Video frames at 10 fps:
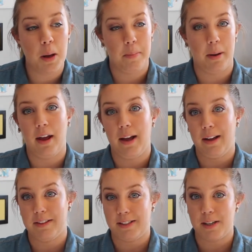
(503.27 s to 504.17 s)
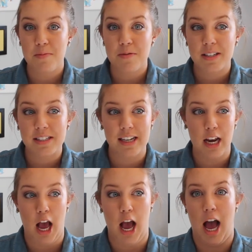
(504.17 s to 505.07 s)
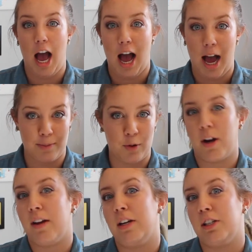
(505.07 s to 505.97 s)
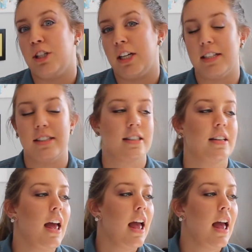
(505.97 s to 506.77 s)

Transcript: but for some reason, I'm craving cheese.